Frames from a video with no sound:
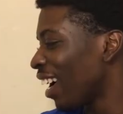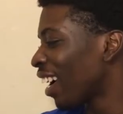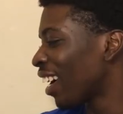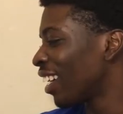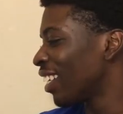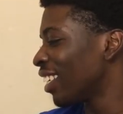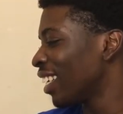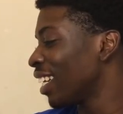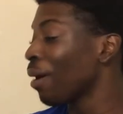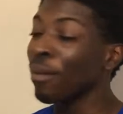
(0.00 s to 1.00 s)
Alright.
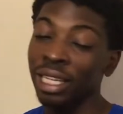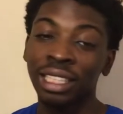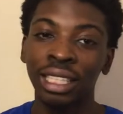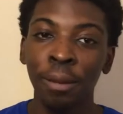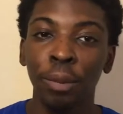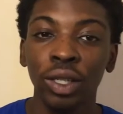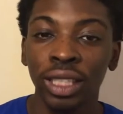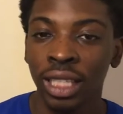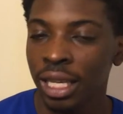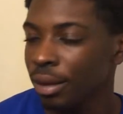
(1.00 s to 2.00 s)
My sleeper
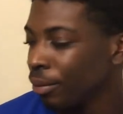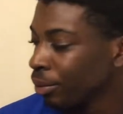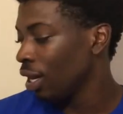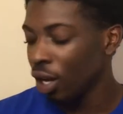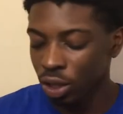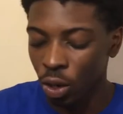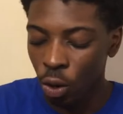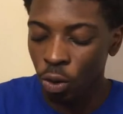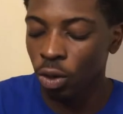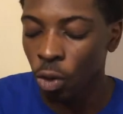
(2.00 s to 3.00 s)
team. The
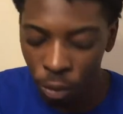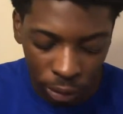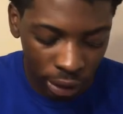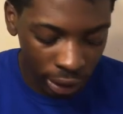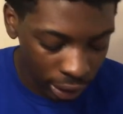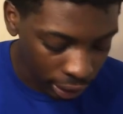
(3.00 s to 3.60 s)
Oklahoma City